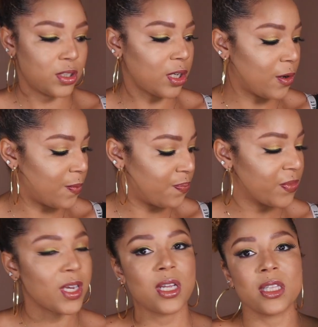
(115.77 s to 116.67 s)
So
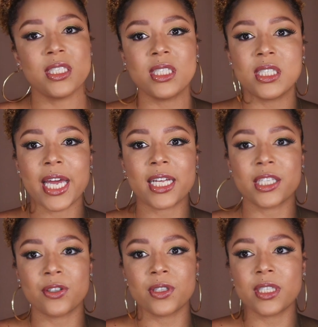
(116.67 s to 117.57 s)
this is like
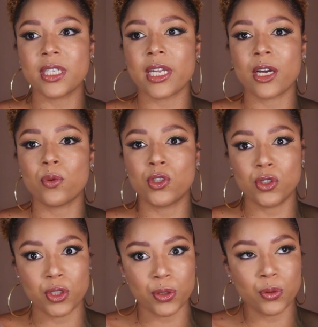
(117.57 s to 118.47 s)
literally like what
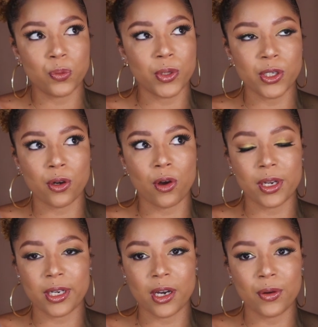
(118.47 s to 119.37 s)
you do when you're
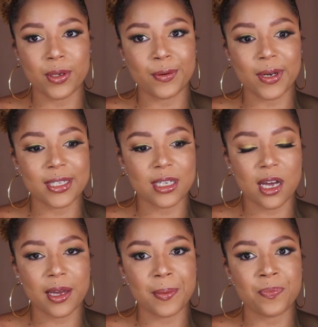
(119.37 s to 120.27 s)
on the go, you don't got
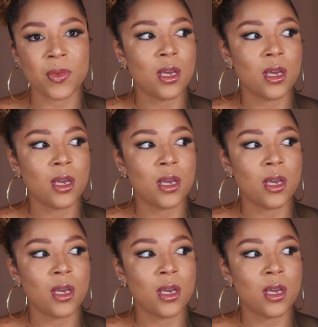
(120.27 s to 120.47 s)
time